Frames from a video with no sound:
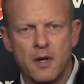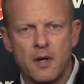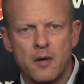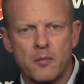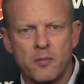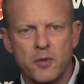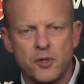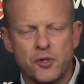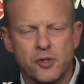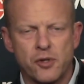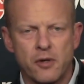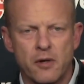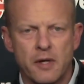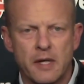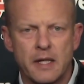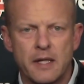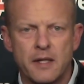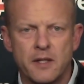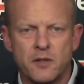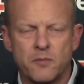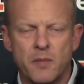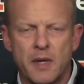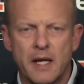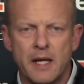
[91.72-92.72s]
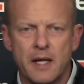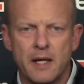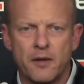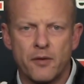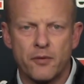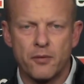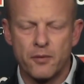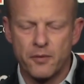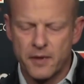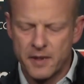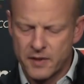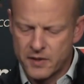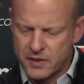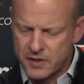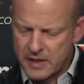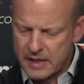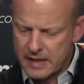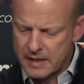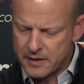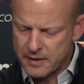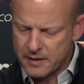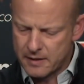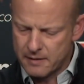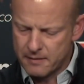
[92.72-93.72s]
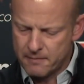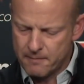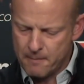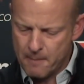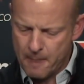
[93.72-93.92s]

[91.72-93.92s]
maturity he's made through this season,